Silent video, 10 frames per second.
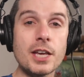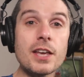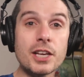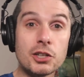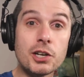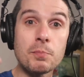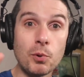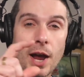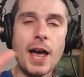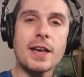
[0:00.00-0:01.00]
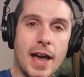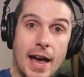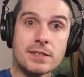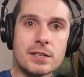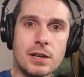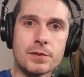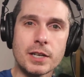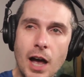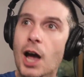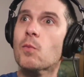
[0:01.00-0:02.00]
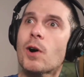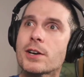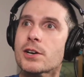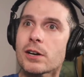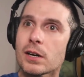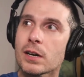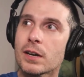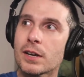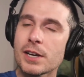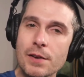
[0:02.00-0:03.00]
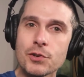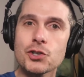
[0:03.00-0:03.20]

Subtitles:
like literally assets of. It's like, I wonder if there's